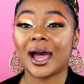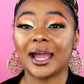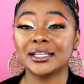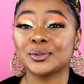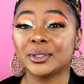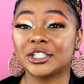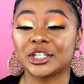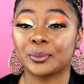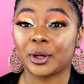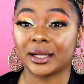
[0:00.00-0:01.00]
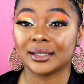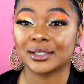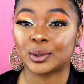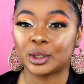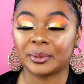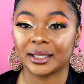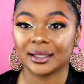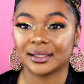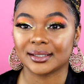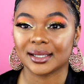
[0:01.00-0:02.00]
I just want to jump right into it
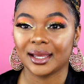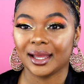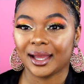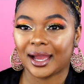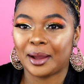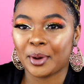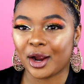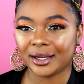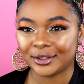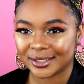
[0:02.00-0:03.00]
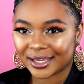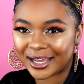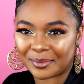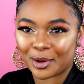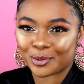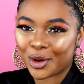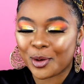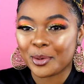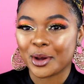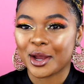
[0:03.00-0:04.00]
because I'm already, you see I got my
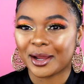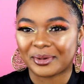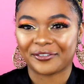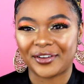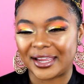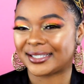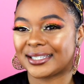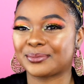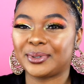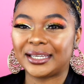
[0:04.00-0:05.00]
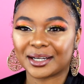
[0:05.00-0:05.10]
robe on, my face is beat.